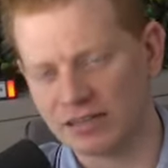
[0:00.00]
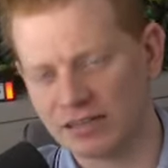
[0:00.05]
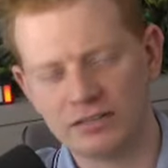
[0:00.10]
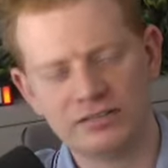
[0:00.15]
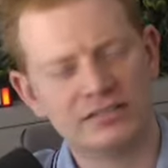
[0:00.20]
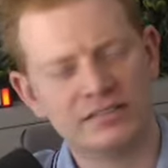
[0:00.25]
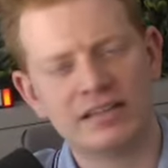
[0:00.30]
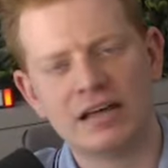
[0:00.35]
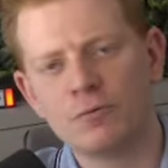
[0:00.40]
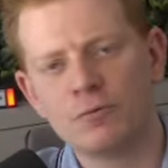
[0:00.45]

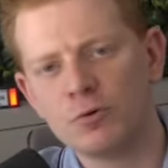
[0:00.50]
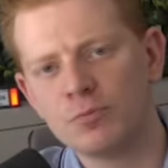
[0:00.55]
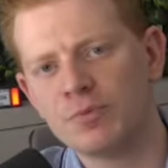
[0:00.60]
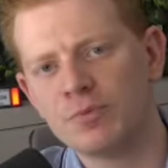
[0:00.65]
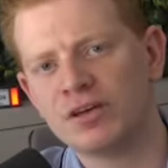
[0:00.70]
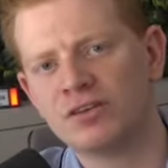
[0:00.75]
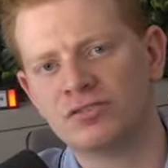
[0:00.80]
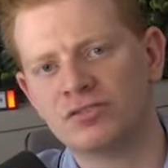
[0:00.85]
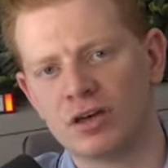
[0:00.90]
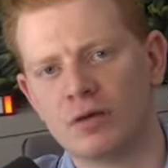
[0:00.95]
That, that will
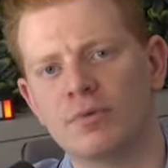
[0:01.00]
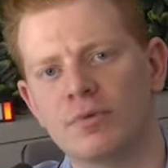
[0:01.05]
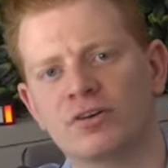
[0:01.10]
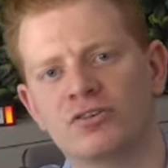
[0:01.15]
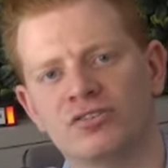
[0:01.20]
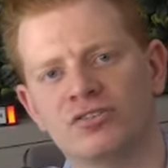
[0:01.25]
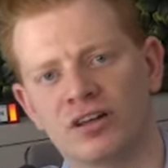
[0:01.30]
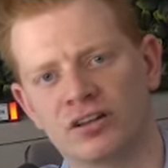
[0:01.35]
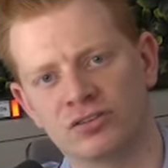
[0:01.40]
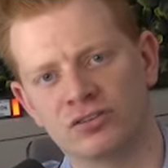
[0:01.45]
make so
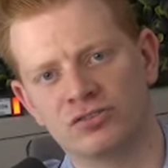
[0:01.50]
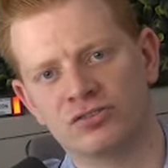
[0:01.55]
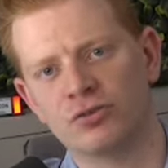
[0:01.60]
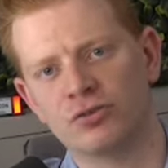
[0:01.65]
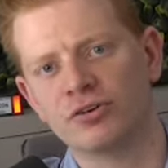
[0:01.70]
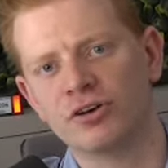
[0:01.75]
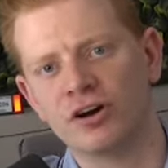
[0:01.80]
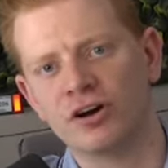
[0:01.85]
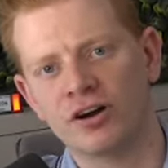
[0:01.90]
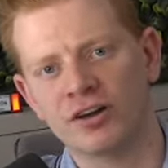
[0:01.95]
much sense.
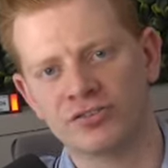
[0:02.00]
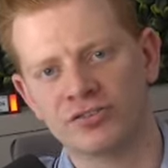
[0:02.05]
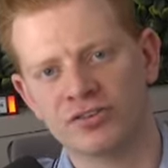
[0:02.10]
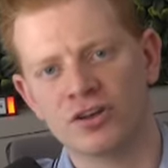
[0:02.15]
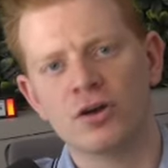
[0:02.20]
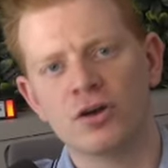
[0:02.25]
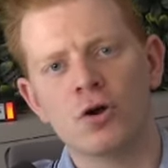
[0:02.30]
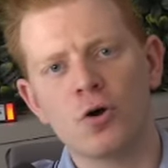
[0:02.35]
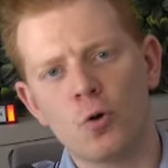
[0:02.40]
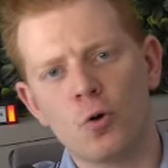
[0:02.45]
So guys,
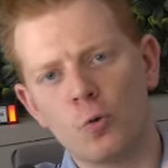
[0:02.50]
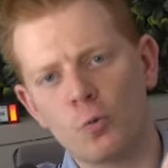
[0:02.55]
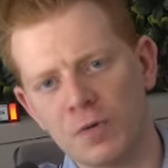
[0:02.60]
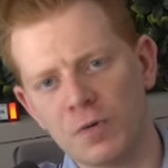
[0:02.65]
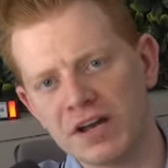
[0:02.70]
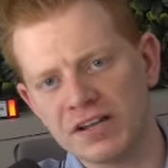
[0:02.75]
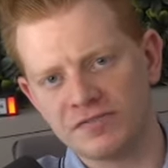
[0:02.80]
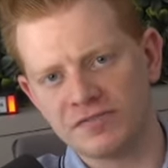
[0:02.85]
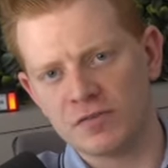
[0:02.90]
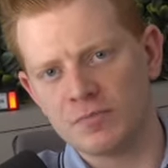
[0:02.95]

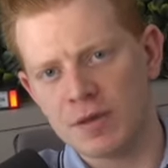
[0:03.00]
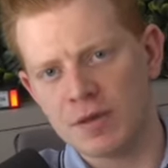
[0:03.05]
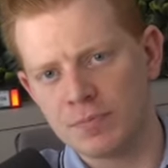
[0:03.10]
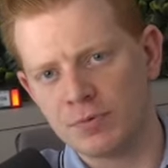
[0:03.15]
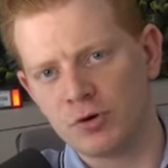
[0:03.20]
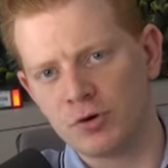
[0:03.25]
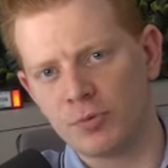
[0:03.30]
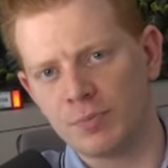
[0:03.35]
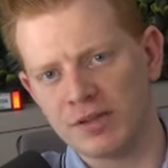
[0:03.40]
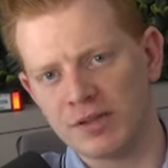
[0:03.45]
wait for
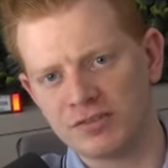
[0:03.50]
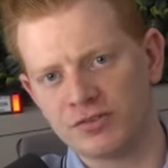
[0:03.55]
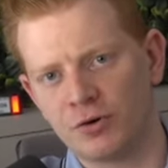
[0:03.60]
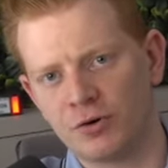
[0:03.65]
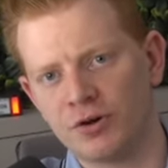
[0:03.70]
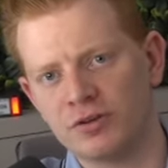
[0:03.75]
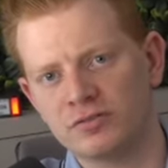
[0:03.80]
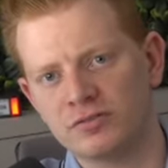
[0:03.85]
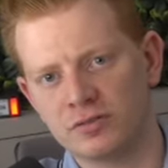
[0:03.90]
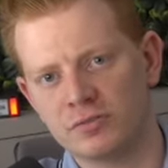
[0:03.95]

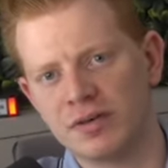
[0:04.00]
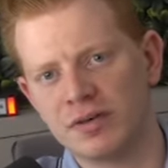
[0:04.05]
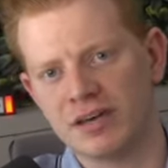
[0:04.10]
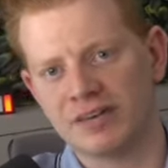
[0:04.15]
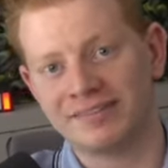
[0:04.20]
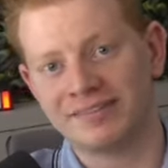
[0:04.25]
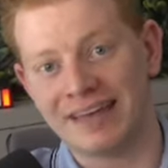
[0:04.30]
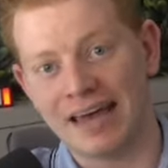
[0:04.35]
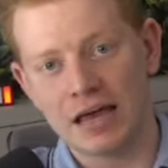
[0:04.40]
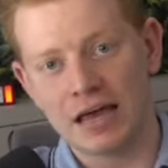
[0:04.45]
Bitcoin to
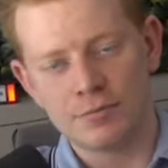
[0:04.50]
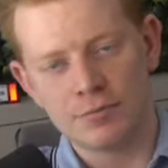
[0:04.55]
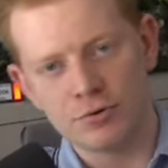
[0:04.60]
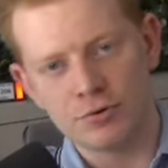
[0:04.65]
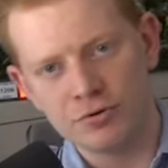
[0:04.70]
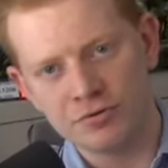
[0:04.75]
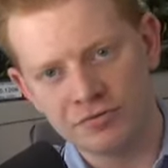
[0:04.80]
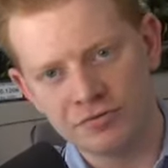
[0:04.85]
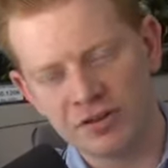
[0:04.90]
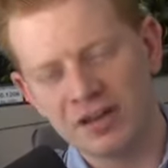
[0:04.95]
make their
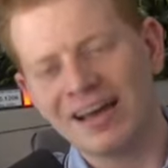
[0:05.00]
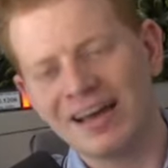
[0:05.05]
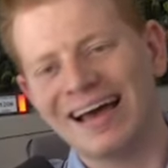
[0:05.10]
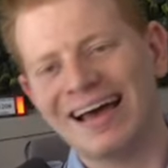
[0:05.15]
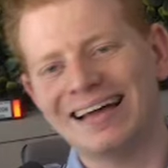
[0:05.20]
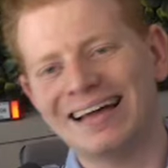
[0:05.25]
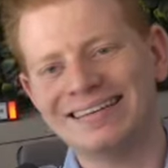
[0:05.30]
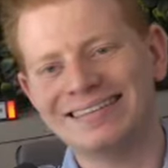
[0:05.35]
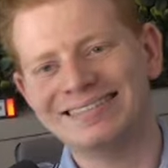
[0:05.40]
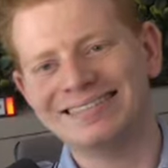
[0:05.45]
move
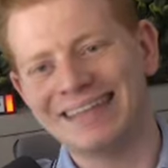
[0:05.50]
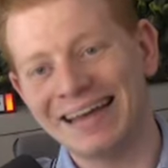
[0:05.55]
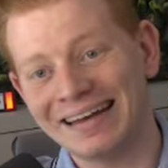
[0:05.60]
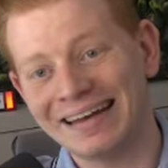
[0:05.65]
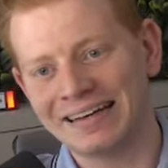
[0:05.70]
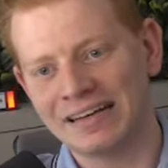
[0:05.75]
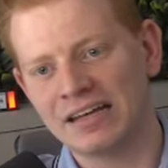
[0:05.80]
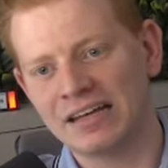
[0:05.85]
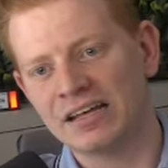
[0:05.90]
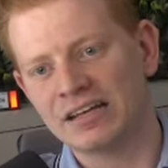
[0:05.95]
and
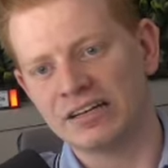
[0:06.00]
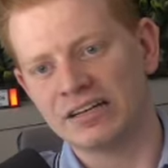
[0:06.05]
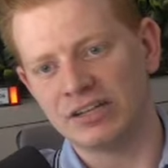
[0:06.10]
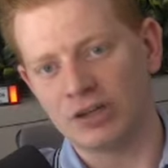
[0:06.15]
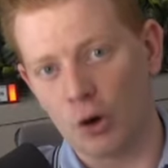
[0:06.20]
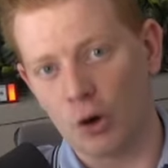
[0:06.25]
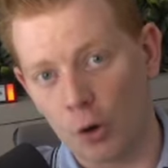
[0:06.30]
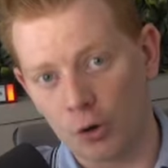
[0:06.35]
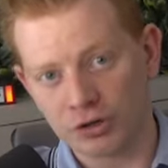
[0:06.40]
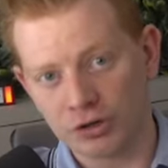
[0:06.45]
then
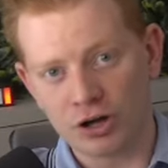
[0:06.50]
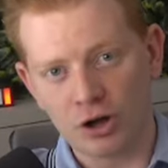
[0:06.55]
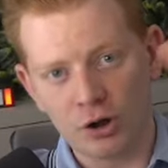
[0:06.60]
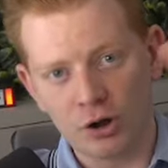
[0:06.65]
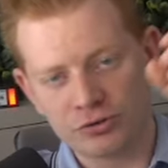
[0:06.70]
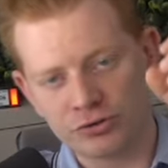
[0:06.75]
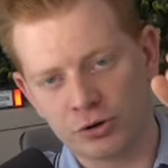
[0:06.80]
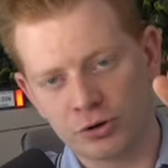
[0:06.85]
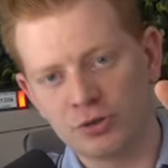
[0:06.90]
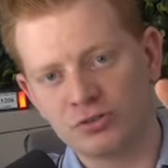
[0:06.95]
the other
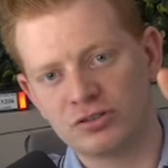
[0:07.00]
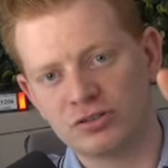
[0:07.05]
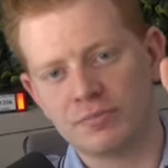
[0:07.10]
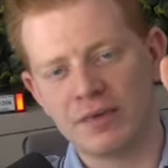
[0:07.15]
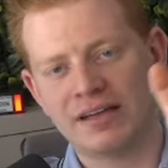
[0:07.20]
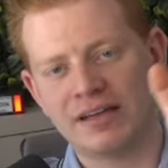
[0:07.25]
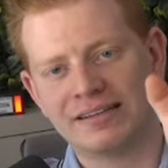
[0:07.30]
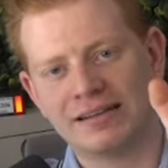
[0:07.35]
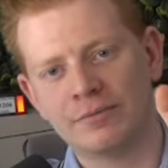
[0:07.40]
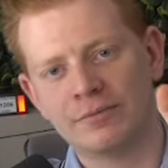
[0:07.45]
altcoins to
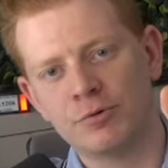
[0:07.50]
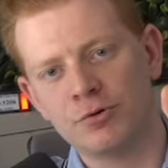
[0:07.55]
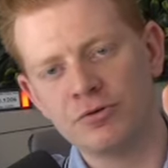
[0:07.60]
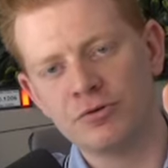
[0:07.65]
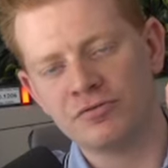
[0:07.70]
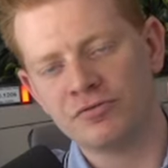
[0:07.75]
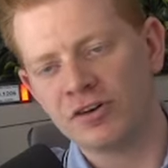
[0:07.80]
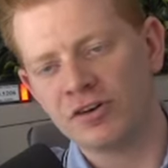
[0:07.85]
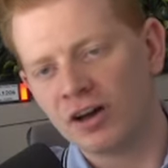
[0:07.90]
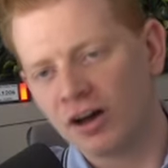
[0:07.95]
make their
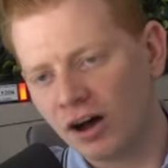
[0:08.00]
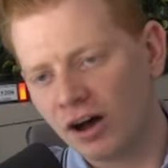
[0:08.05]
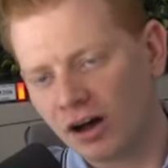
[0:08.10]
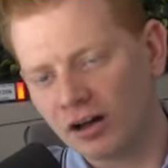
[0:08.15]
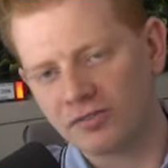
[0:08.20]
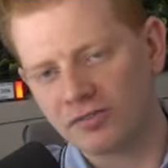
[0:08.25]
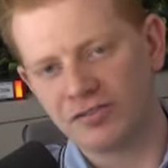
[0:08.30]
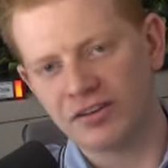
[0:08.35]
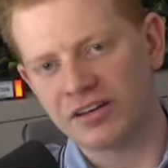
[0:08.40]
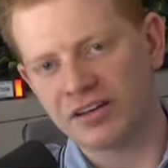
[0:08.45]
move.
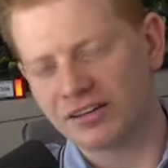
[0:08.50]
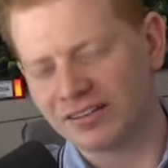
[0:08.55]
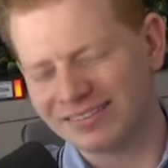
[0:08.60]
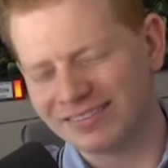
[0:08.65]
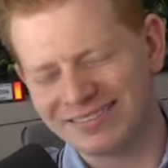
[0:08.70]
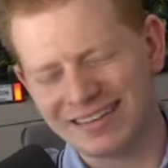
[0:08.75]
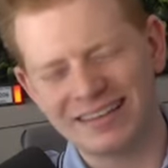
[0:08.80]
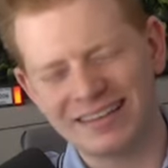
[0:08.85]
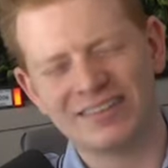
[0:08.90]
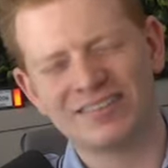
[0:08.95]
I think
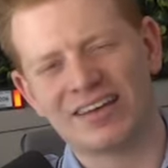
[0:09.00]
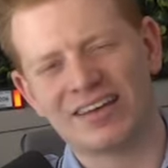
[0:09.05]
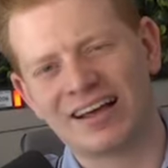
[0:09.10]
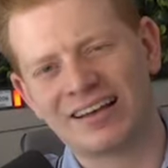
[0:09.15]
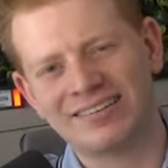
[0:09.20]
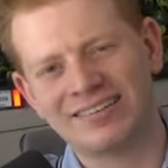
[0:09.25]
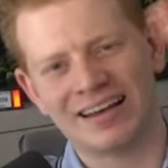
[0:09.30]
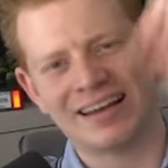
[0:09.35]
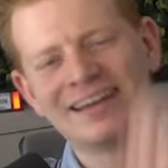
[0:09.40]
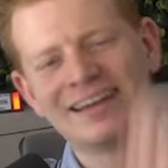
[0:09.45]
that is
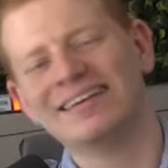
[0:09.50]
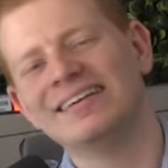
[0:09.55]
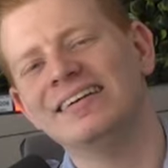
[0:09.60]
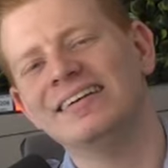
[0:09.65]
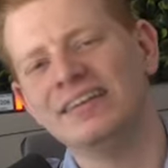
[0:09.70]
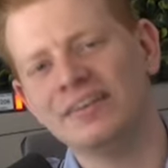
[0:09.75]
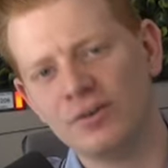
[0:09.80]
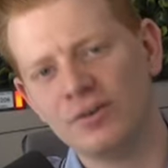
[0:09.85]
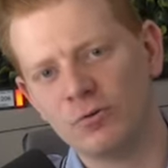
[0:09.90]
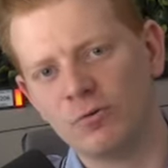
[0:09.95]

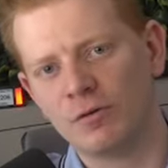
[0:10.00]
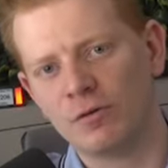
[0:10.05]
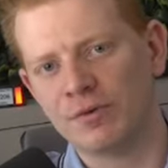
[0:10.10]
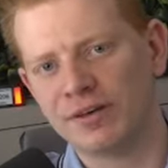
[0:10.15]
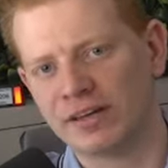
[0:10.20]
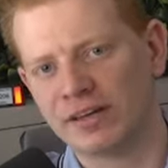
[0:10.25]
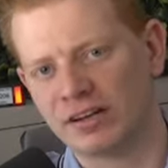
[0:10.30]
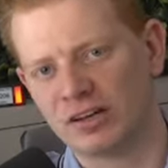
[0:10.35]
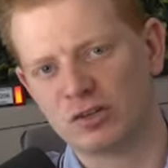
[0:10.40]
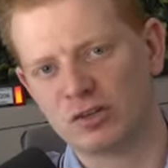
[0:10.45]
exactly when we
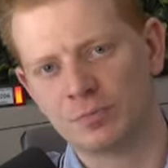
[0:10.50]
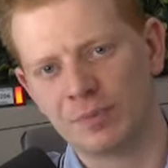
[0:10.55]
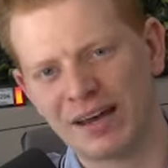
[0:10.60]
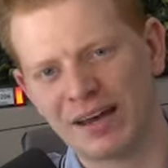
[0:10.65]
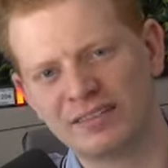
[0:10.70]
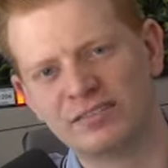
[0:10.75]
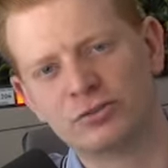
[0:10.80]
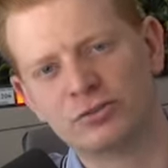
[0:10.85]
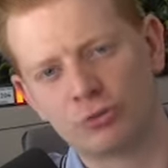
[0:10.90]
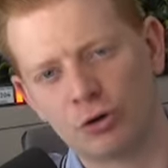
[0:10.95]
can
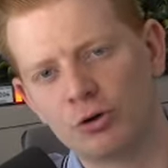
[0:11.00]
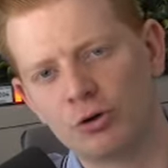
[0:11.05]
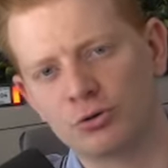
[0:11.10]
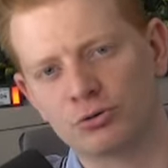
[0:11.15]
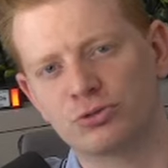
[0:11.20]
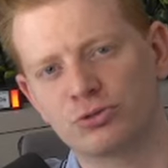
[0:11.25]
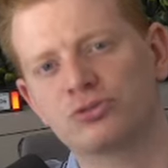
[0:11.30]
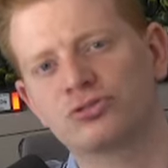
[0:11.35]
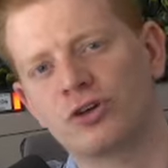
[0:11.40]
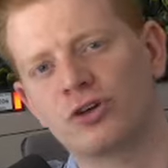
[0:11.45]
expect
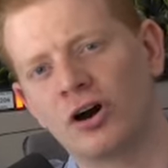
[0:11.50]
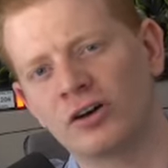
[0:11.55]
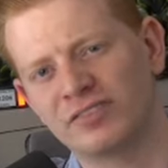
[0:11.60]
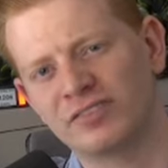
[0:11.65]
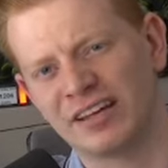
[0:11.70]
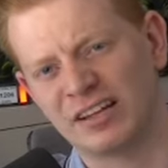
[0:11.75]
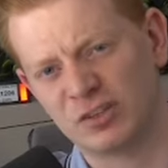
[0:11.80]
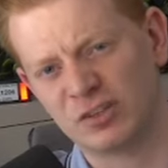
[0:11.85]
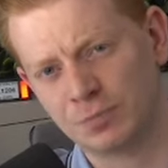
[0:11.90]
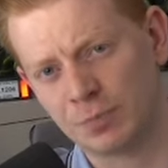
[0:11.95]
Cronos to start
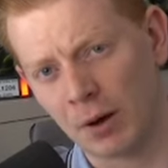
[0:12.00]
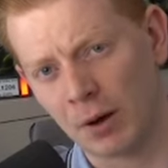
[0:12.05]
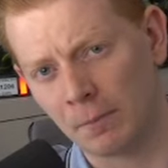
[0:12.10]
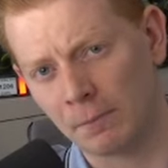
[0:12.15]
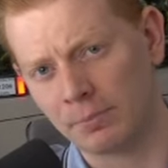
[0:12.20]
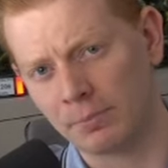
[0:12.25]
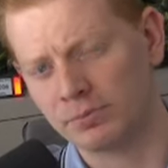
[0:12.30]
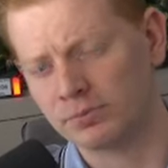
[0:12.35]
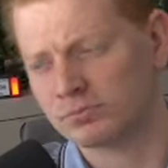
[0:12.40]
its pump.